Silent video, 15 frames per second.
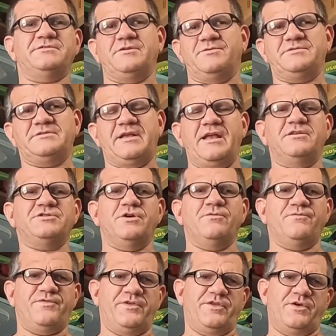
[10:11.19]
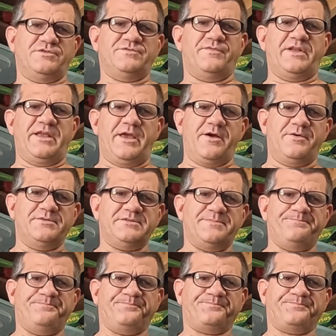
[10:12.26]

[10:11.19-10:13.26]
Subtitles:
So stay tuned for those videos.